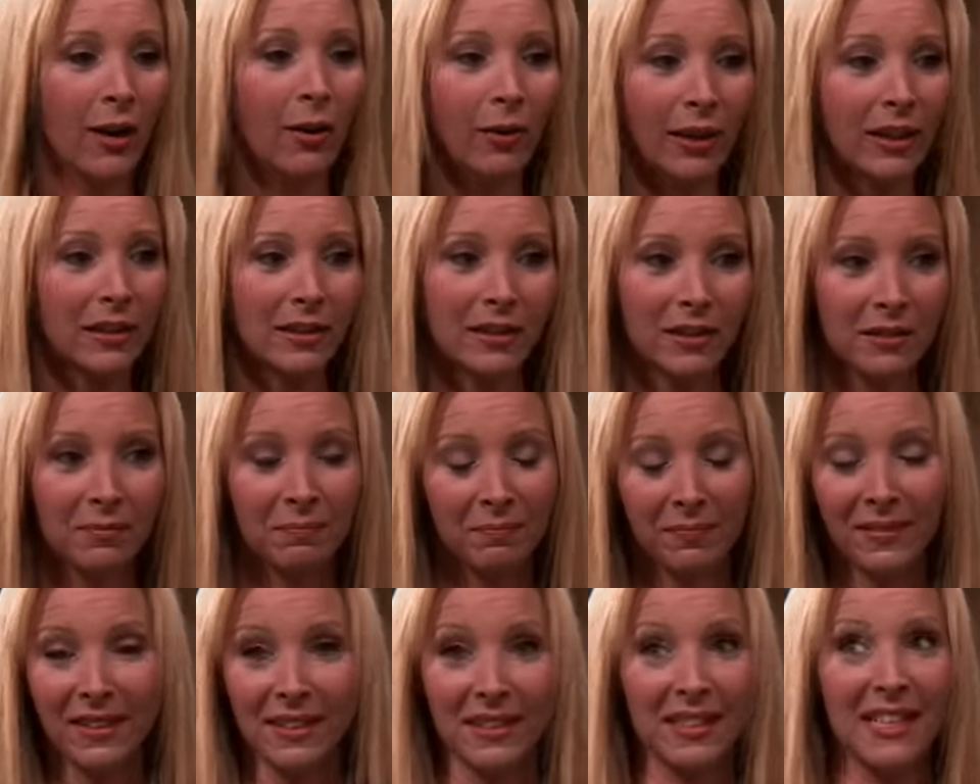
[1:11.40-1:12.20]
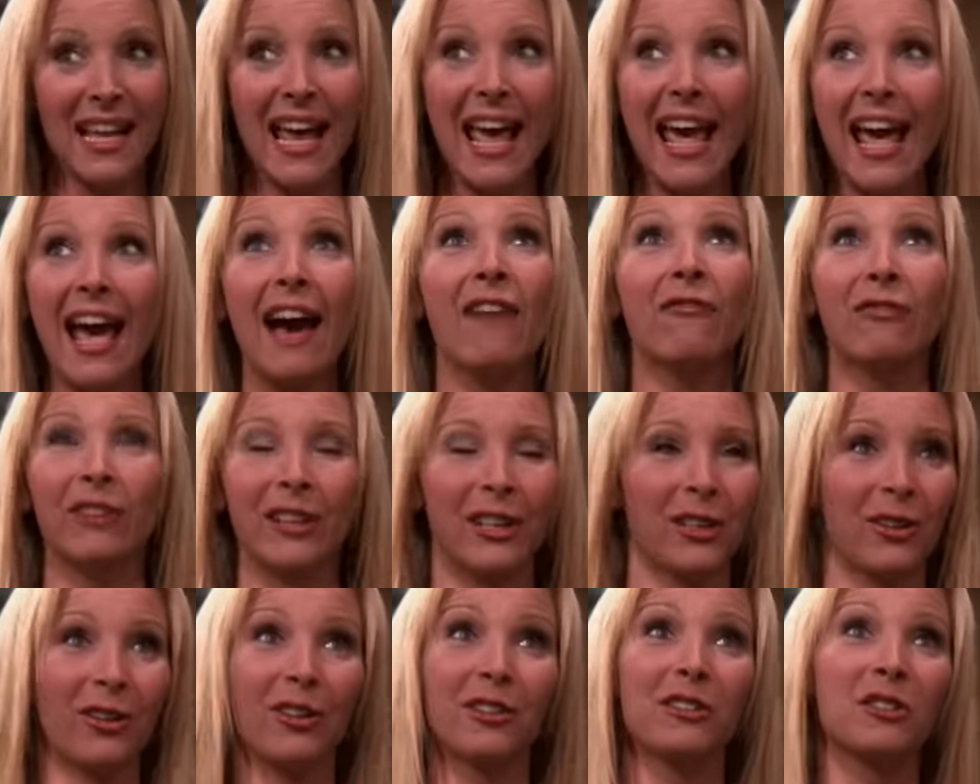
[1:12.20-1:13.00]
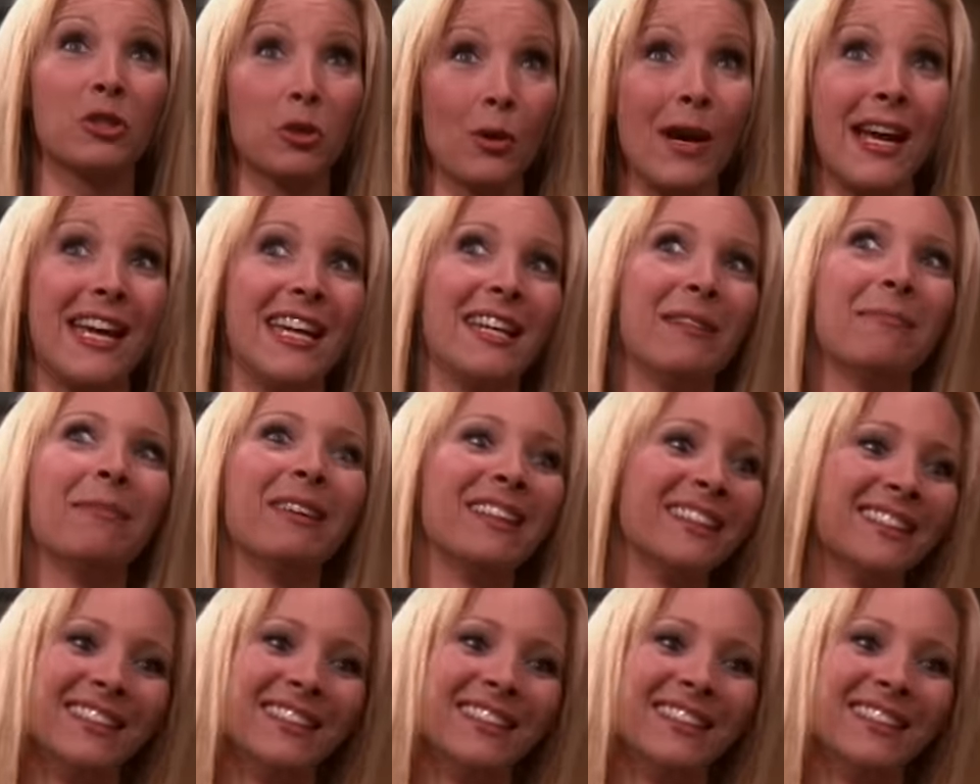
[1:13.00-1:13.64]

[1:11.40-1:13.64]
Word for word: it's every girl's dream.